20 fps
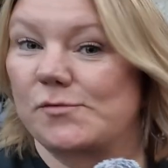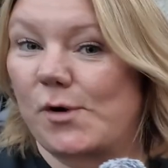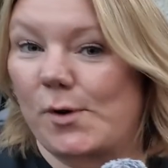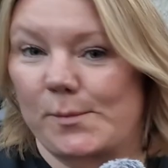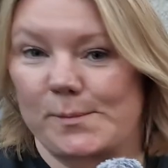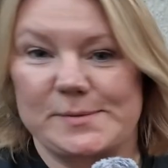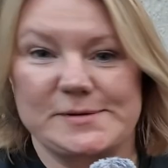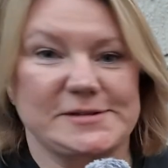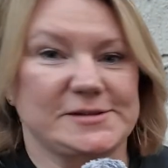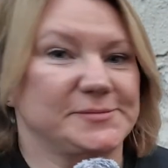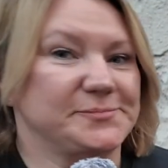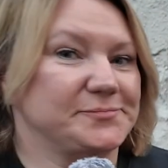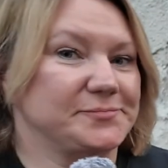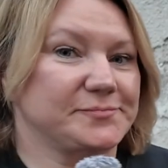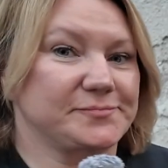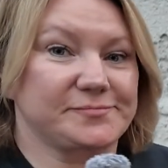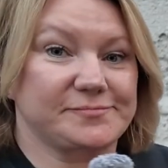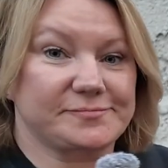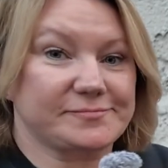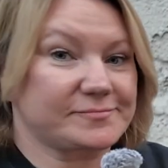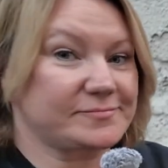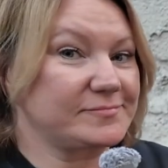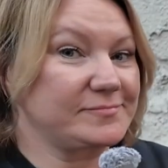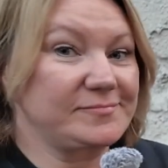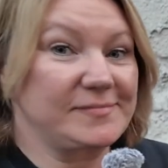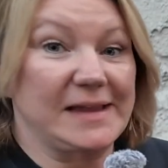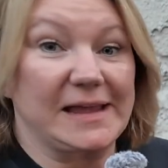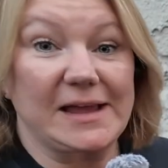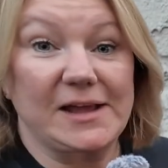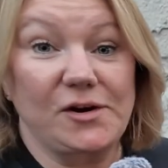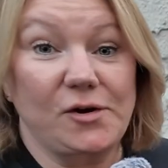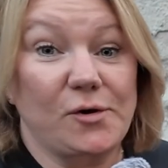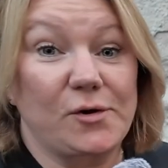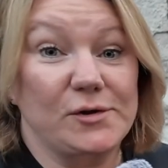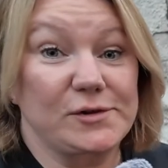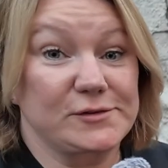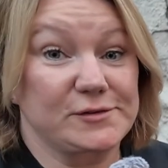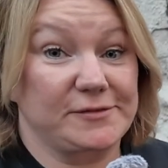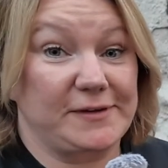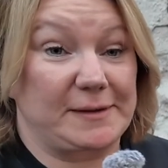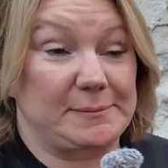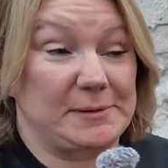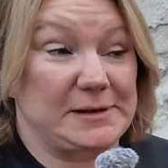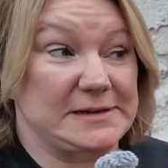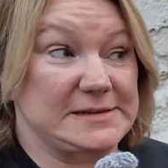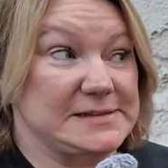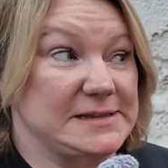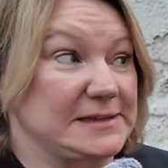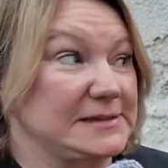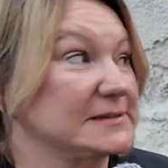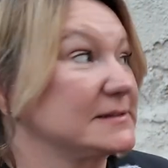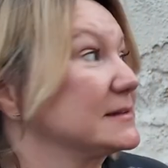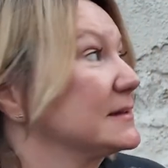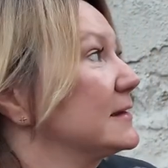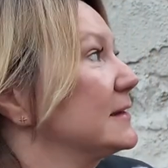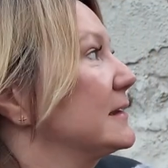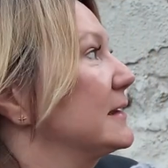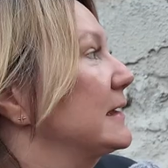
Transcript: ropes and all those fabulous things.